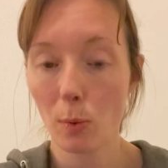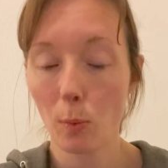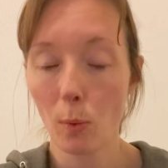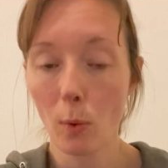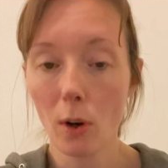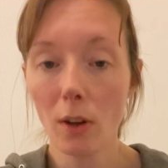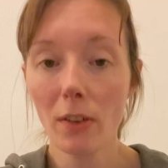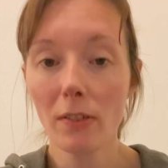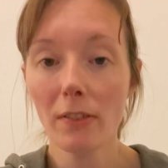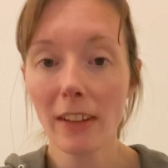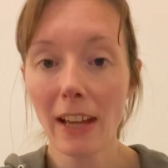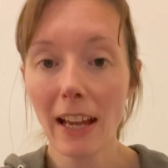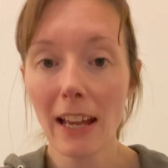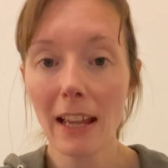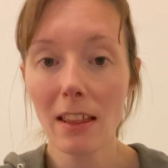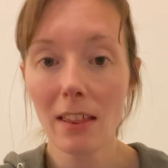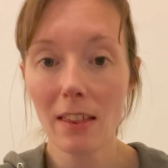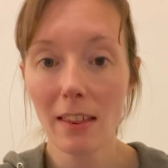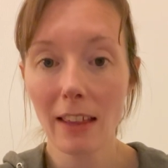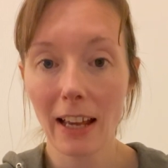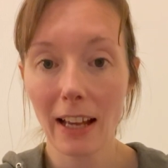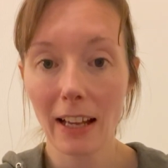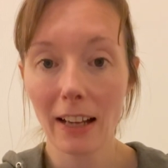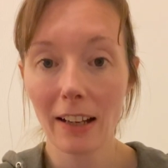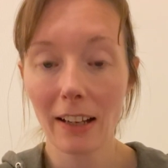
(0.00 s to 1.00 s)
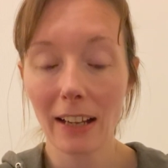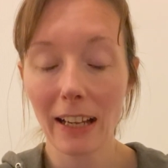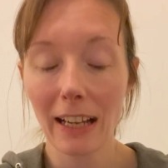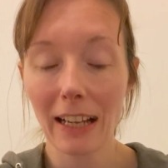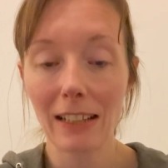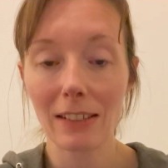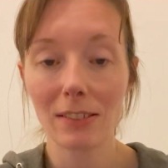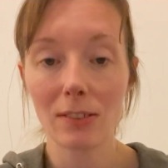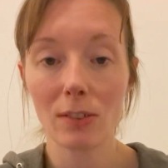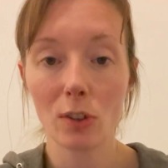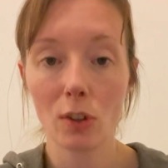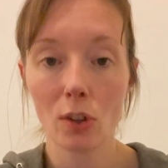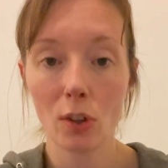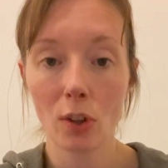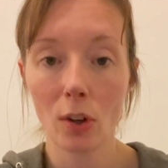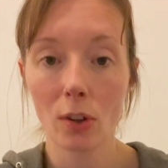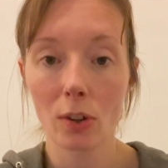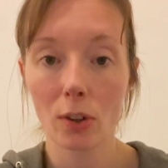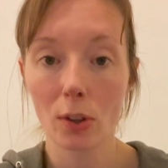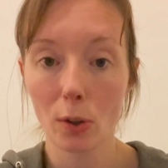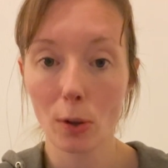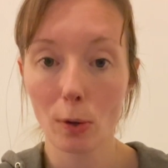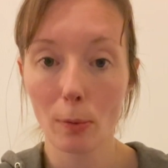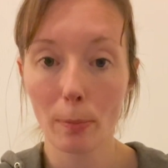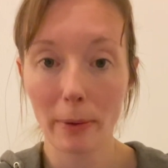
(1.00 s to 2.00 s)
What they think is not
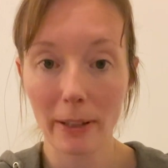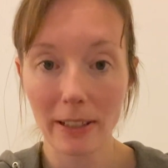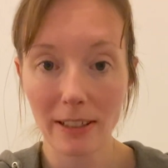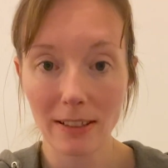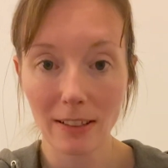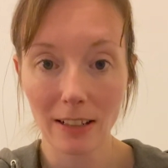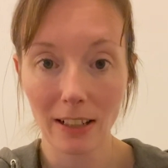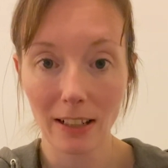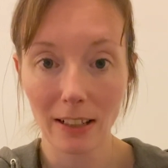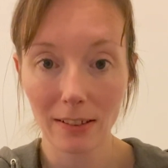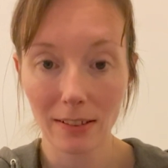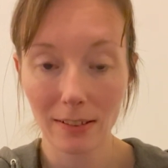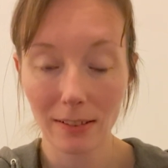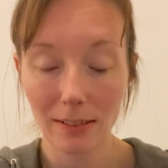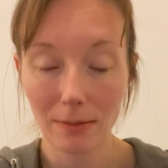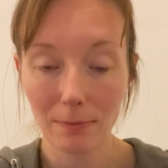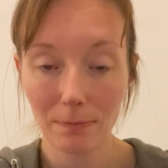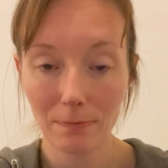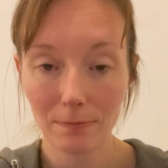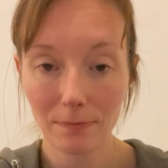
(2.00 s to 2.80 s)
your business.